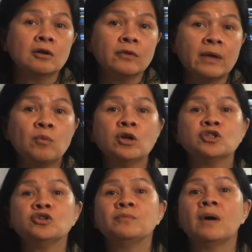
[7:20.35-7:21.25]
They want
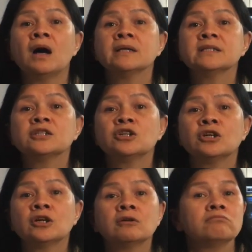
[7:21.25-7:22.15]
to
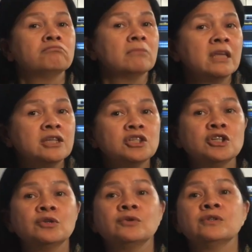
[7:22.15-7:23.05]
master
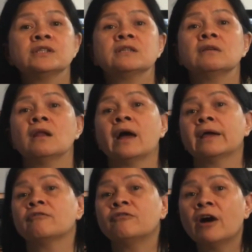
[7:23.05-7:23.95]
issues
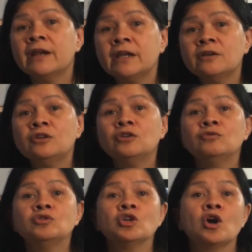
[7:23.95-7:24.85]
like finding a new
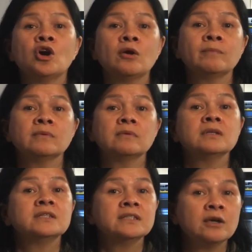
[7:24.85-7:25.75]
job,
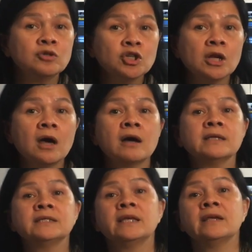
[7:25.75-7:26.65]

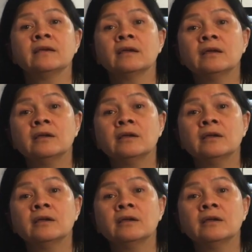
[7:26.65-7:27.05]
socializing,